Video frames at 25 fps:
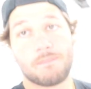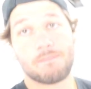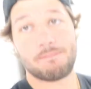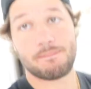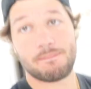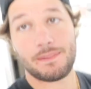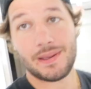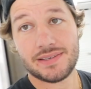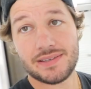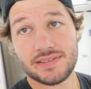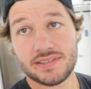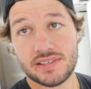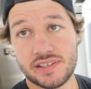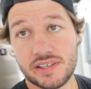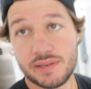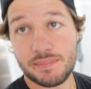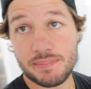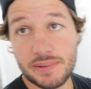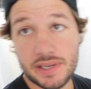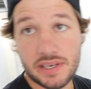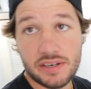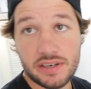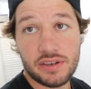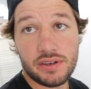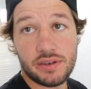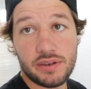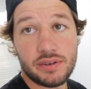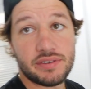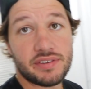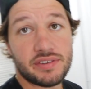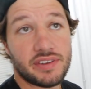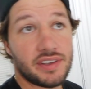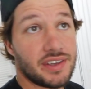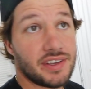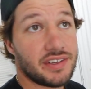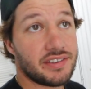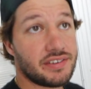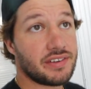Basically, big news
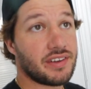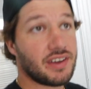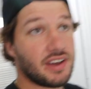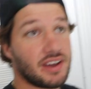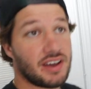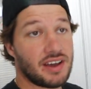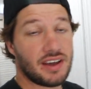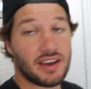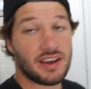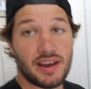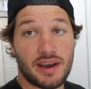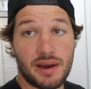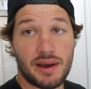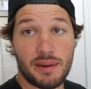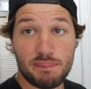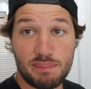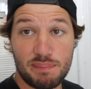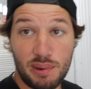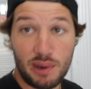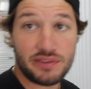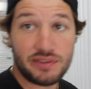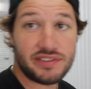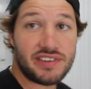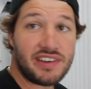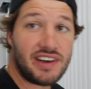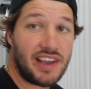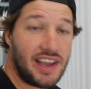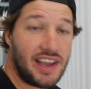is boat's gonna